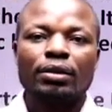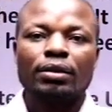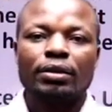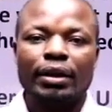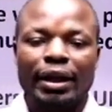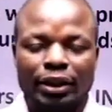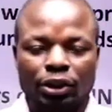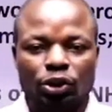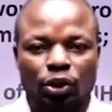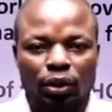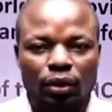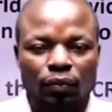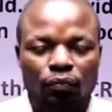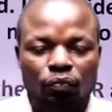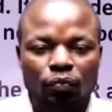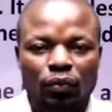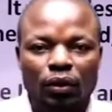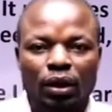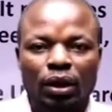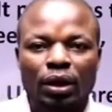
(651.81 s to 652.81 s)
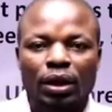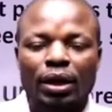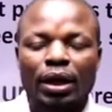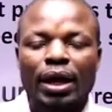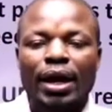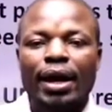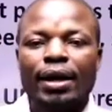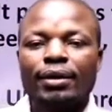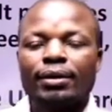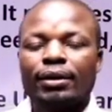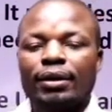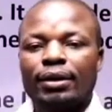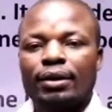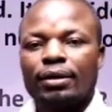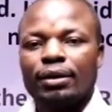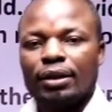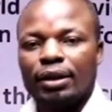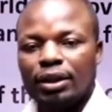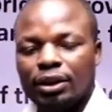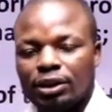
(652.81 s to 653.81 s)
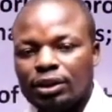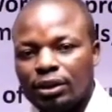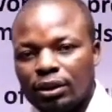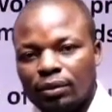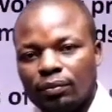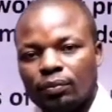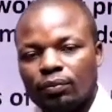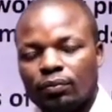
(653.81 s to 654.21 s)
Nations, and in it